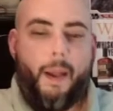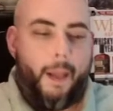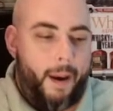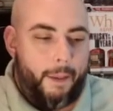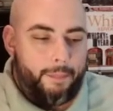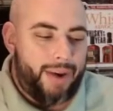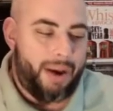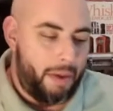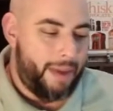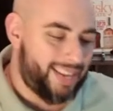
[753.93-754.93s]
um, but
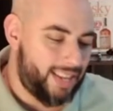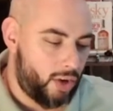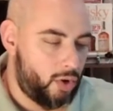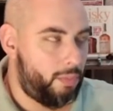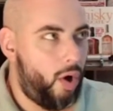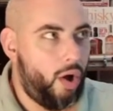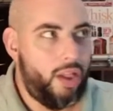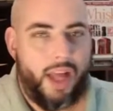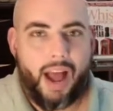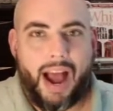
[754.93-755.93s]
anyway back to thunderball
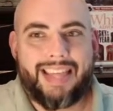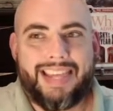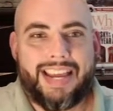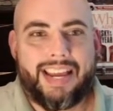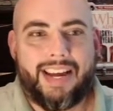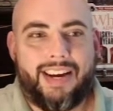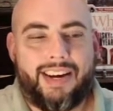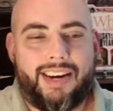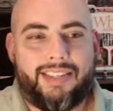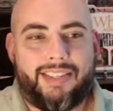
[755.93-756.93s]
i think uh,
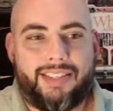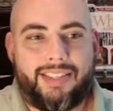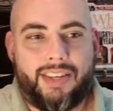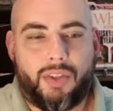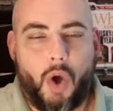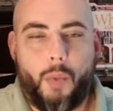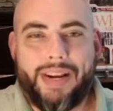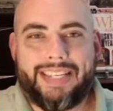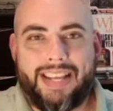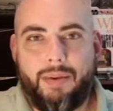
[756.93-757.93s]
uh, you know the
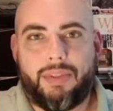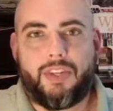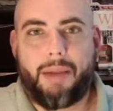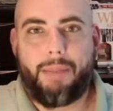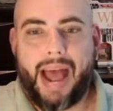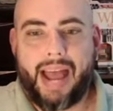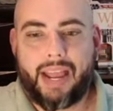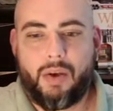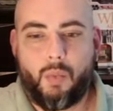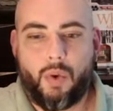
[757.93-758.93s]
opening scene with the
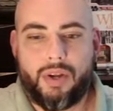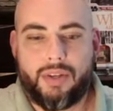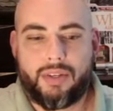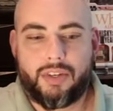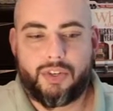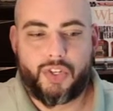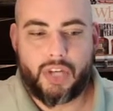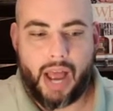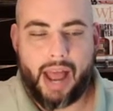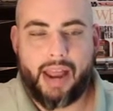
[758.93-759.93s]
jetpack was
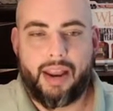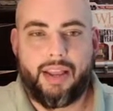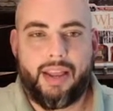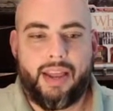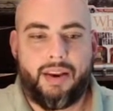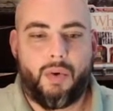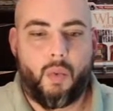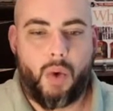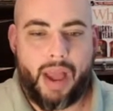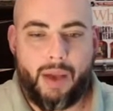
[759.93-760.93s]
shot in a
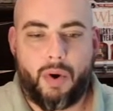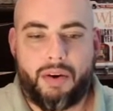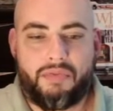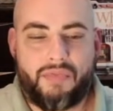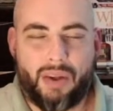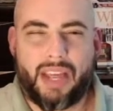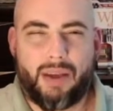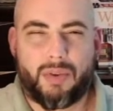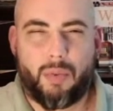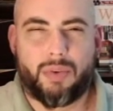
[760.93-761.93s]
way where it felt like it
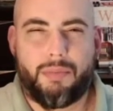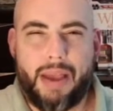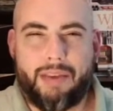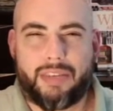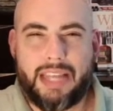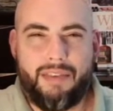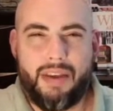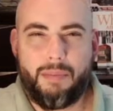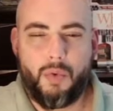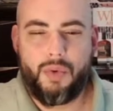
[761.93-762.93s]
was almost a made for
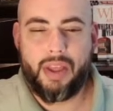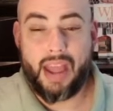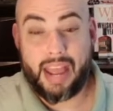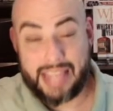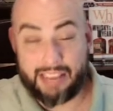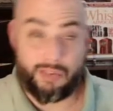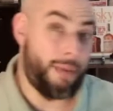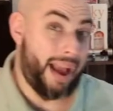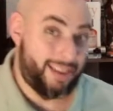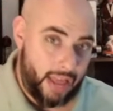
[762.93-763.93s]
tv movie and that's for
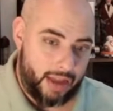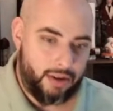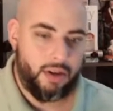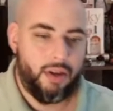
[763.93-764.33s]
back then